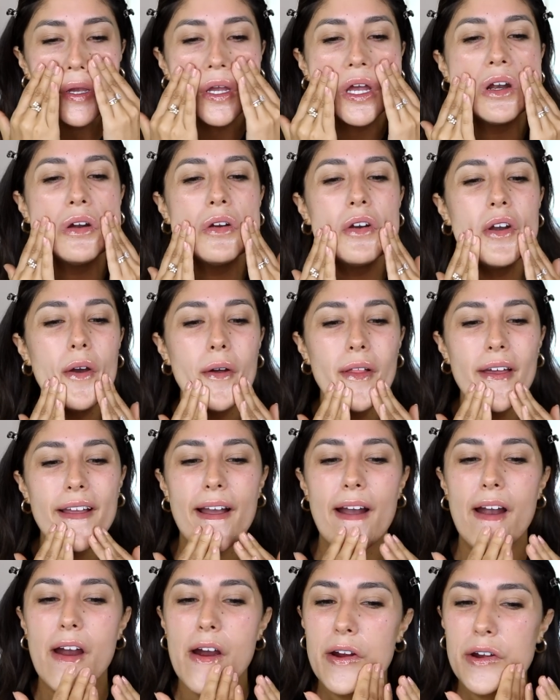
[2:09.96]
I don't know, like
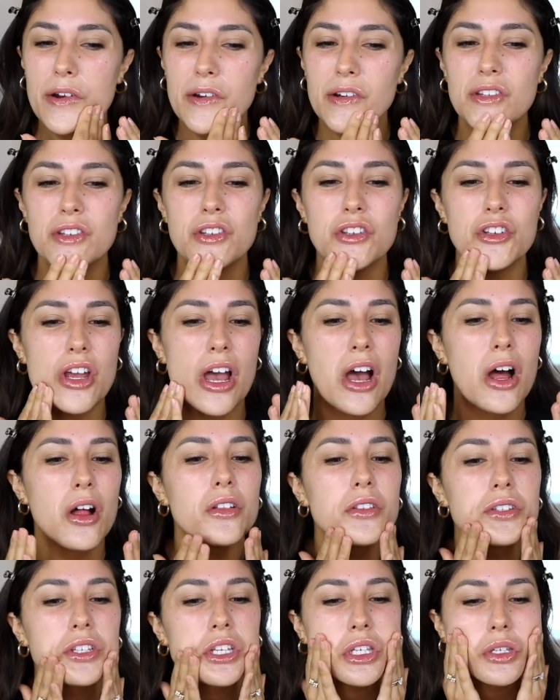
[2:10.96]
a harder
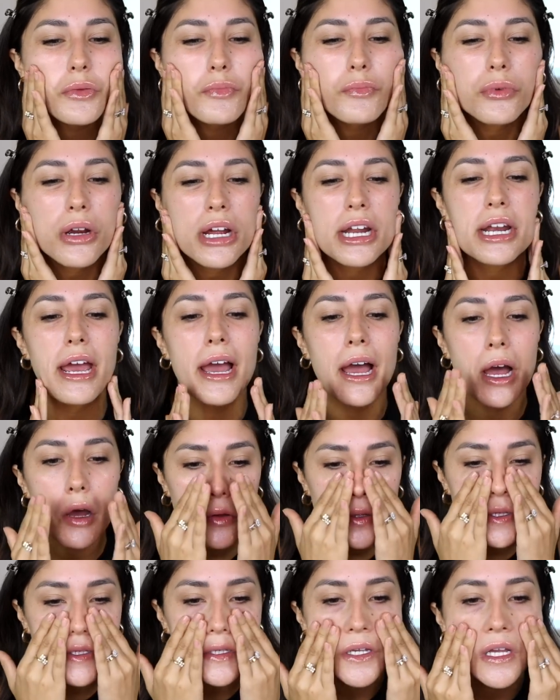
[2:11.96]
gel to spread
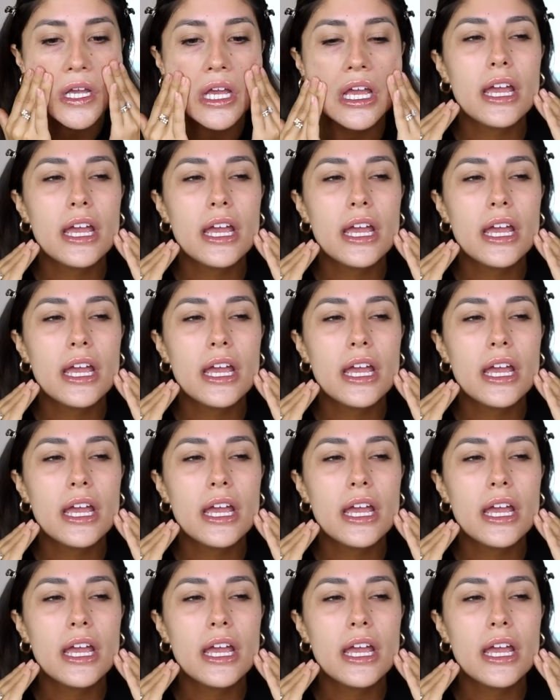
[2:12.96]
out.